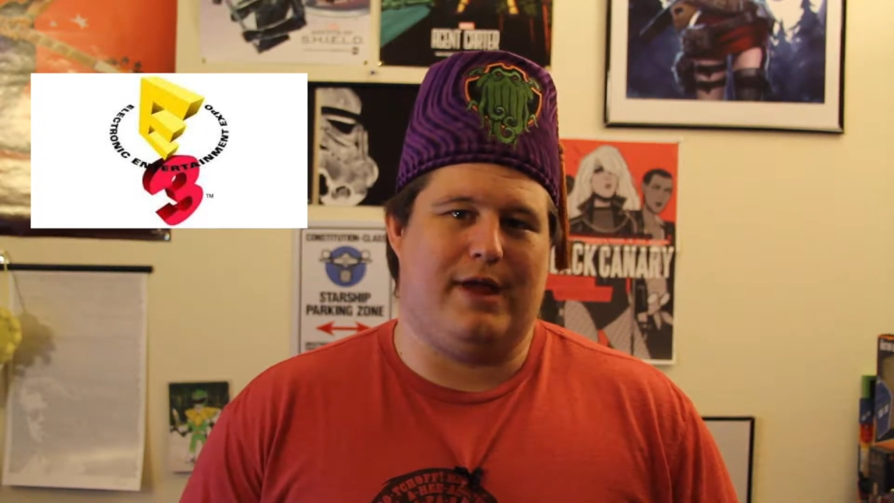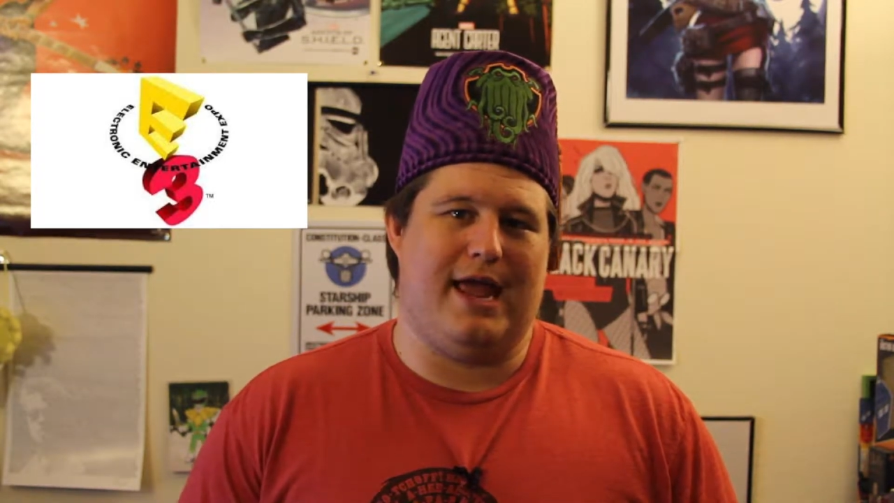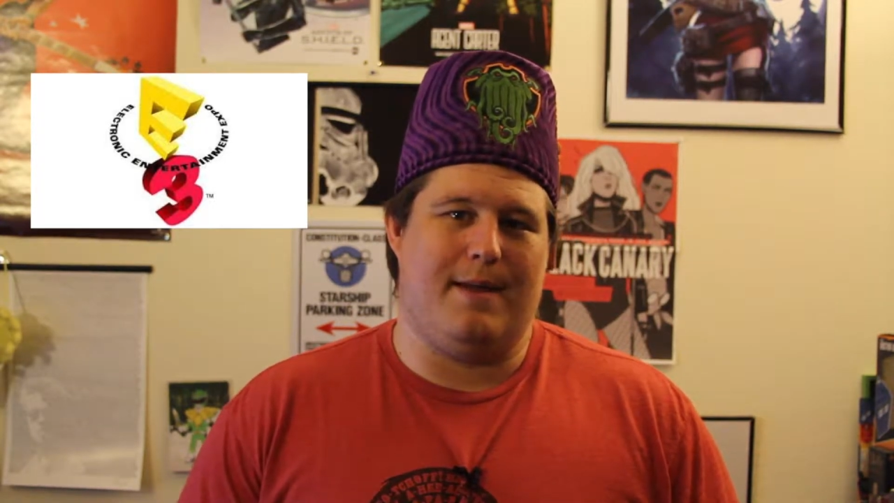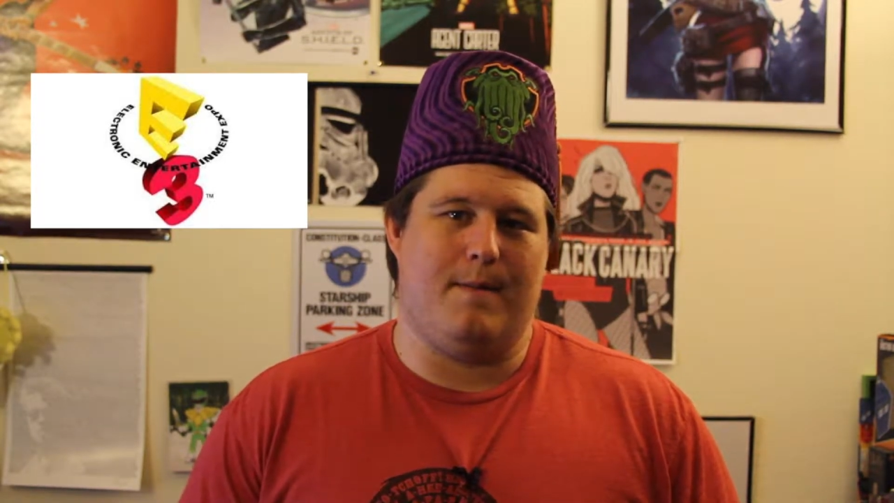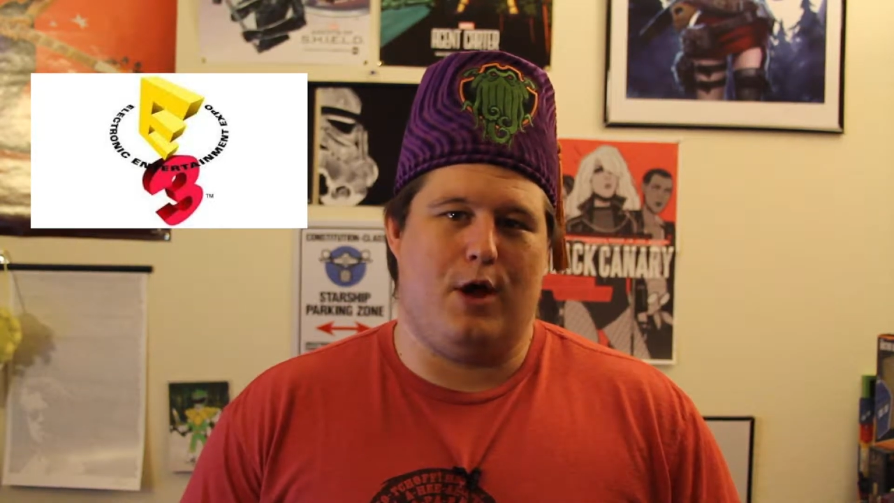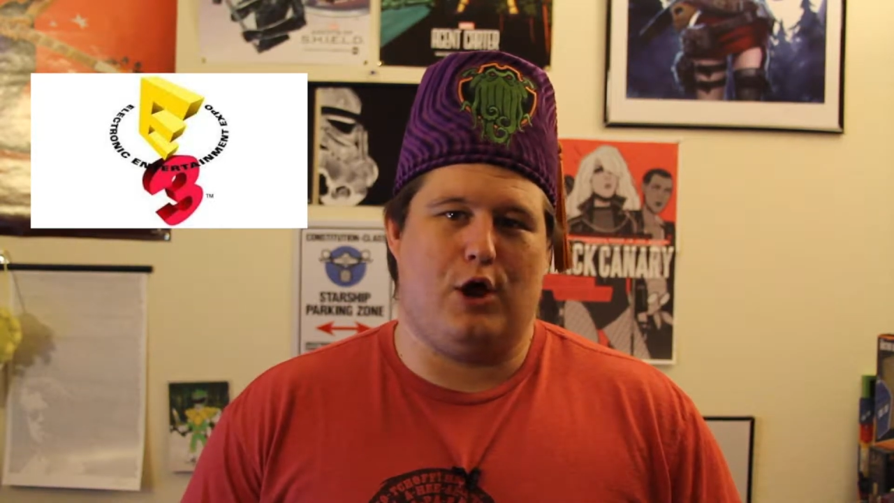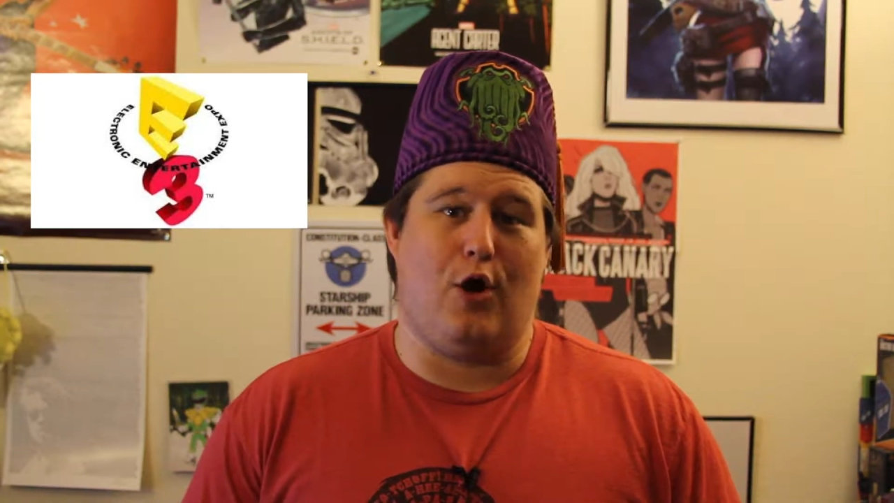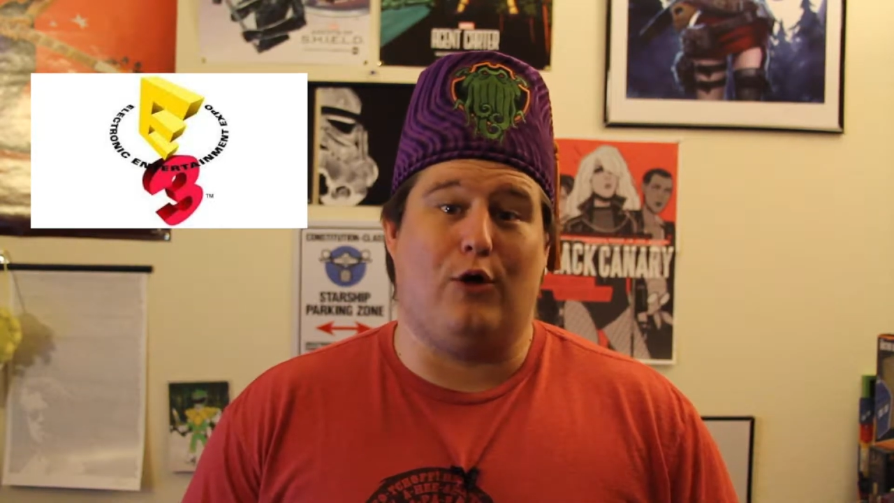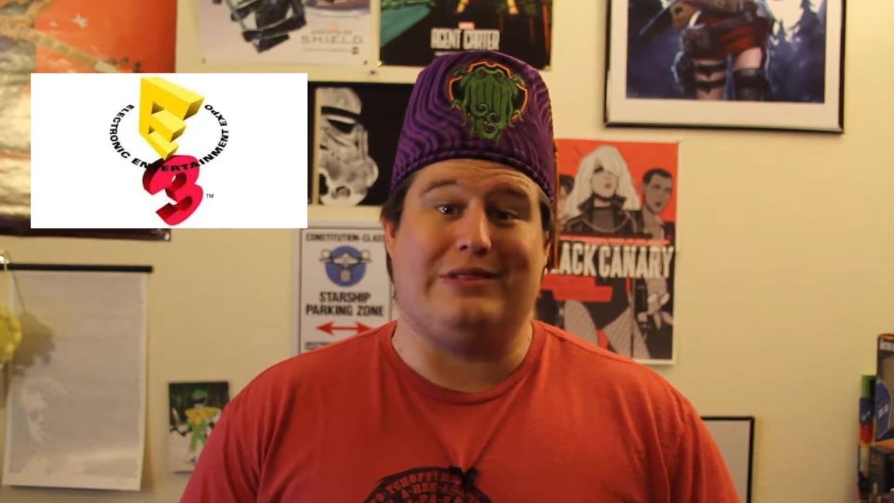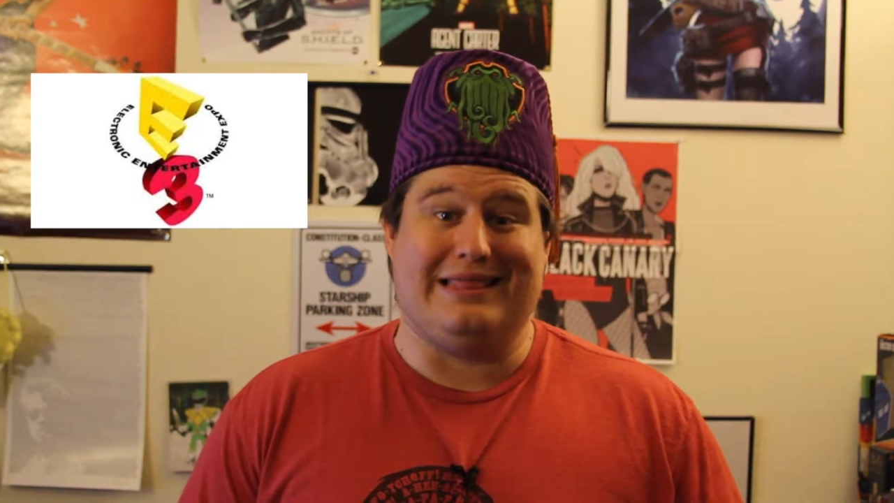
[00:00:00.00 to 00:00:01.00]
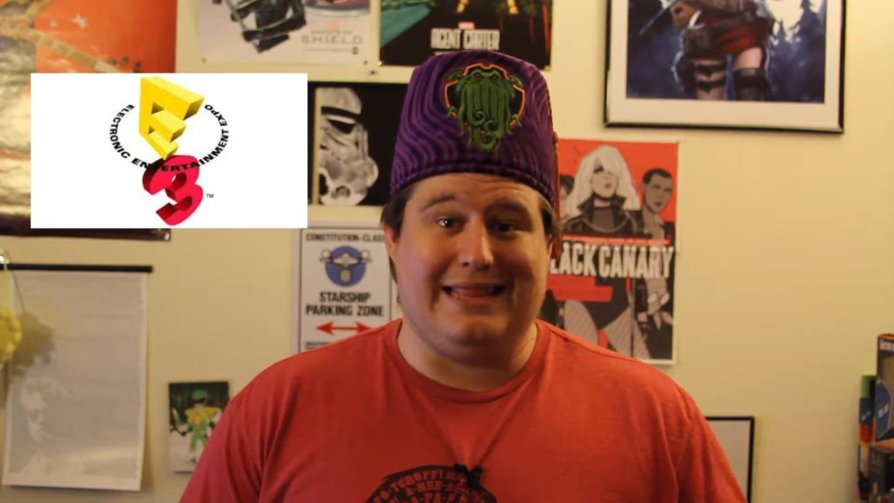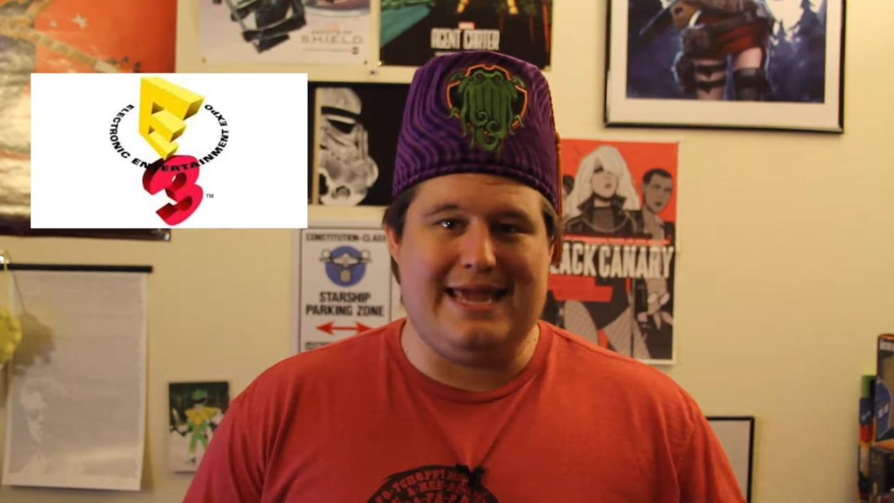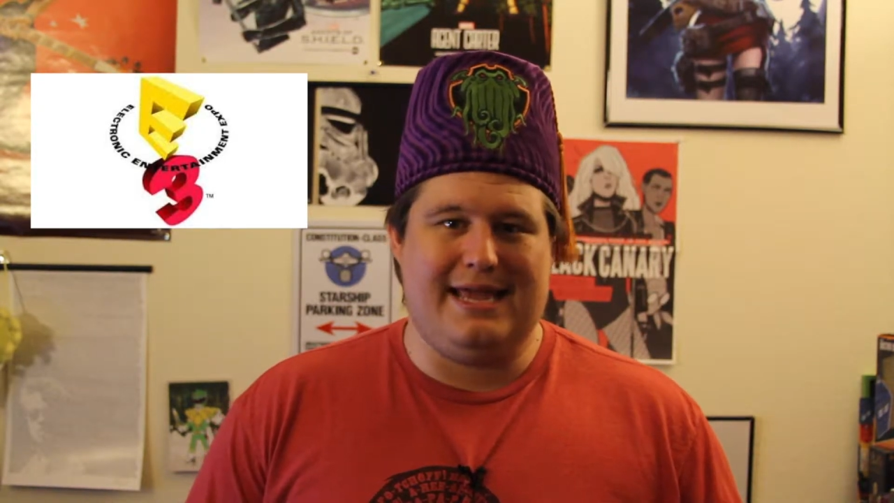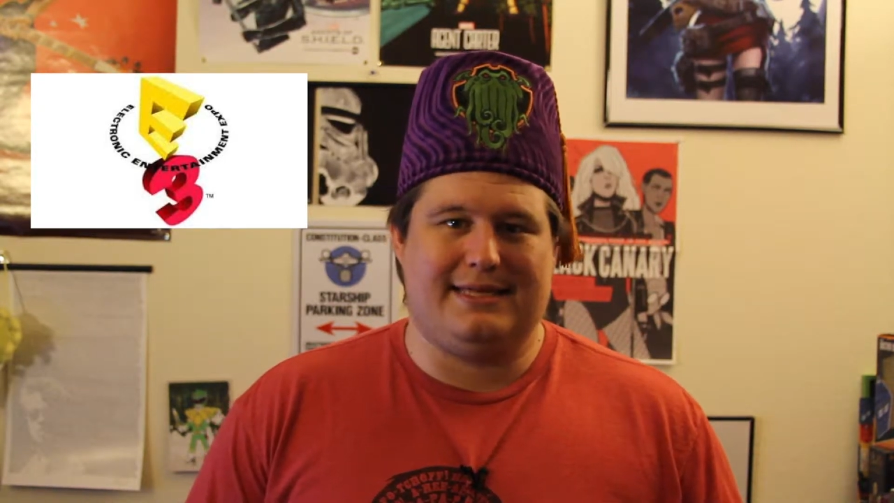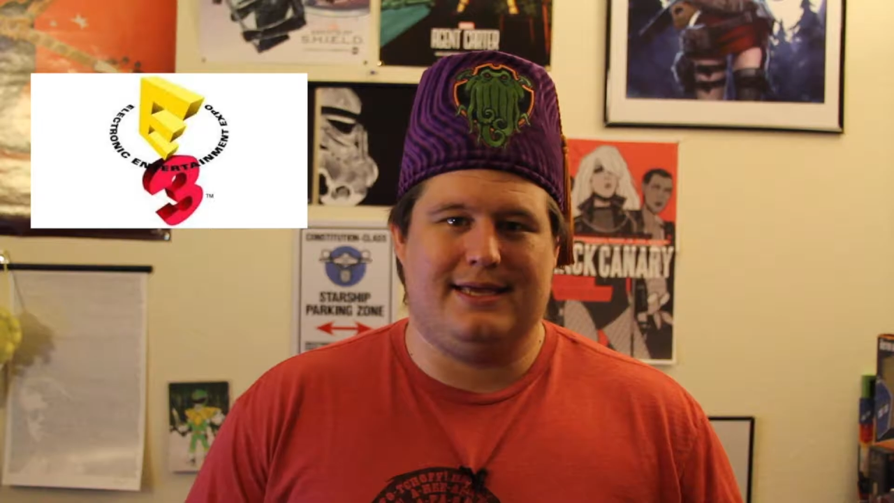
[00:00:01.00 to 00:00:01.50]
game called
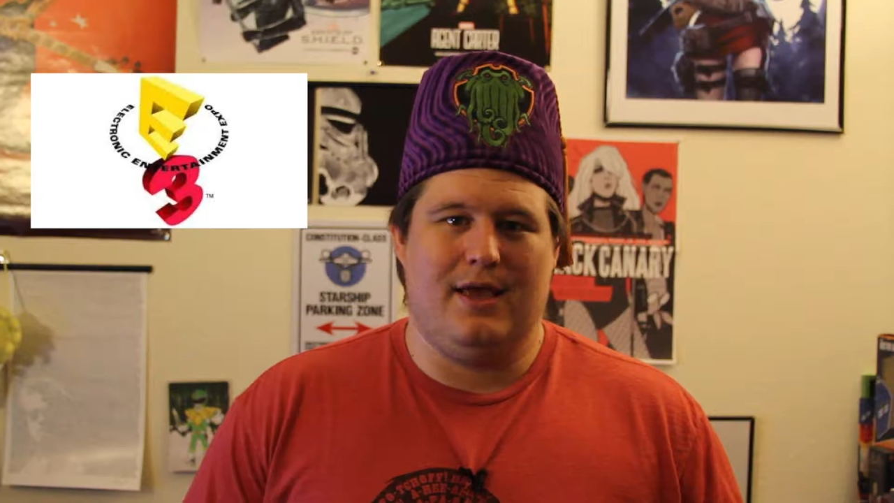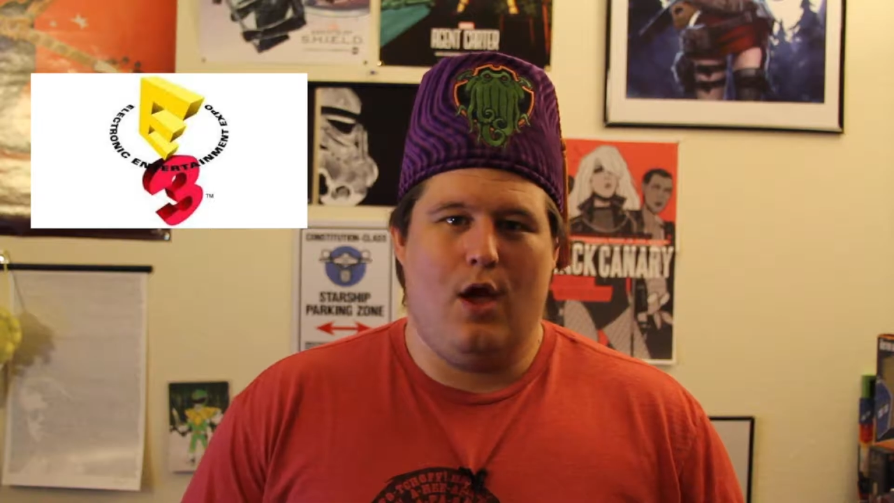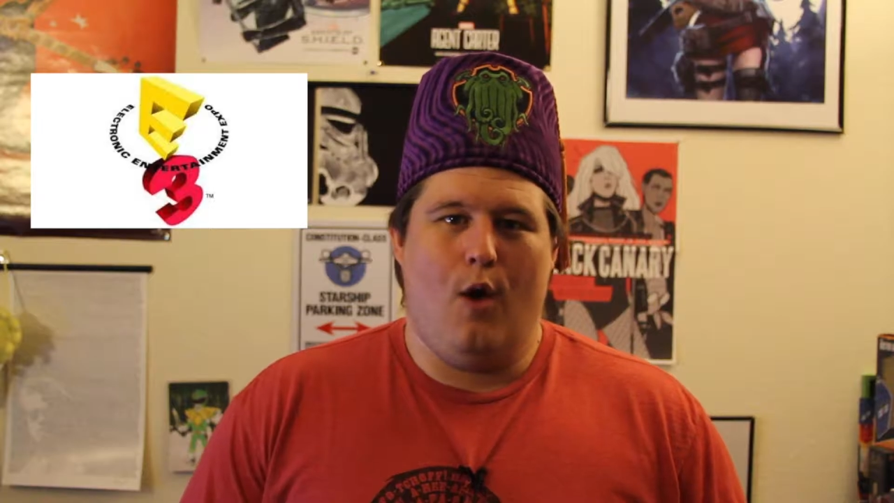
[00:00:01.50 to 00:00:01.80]
Leaked